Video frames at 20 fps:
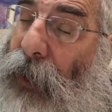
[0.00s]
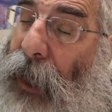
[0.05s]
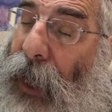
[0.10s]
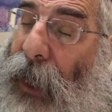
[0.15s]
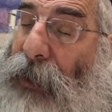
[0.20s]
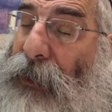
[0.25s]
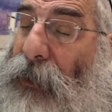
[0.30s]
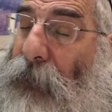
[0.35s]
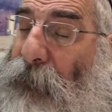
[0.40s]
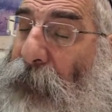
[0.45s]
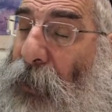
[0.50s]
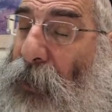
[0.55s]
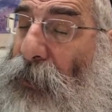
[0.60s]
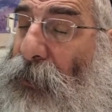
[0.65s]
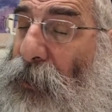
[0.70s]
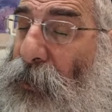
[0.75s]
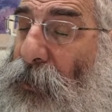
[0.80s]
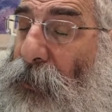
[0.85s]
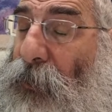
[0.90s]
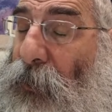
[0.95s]
as
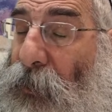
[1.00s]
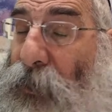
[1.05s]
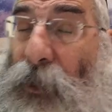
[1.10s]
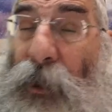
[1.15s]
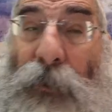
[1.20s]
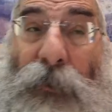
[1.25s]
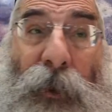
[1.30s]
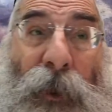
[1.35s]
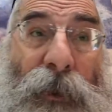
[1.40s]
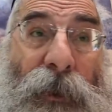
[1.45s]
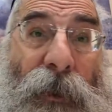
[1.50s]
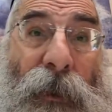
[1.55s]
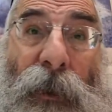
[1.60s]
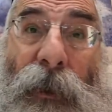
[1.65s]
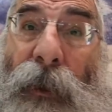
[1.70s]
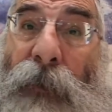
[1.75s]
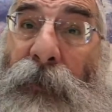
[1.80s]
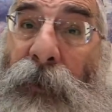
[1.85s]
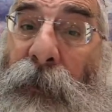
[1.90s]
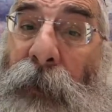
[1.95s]
opposed to there's no ratzon
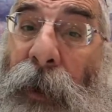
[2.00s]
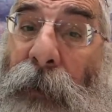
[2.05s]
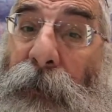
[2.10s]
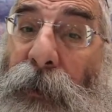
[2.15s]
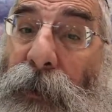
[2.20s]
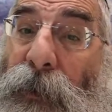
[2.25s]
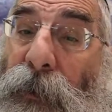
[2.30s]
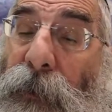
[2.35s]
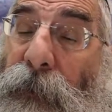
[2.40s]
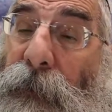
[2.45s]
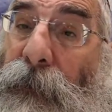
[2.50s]
in the nefesh habahamis.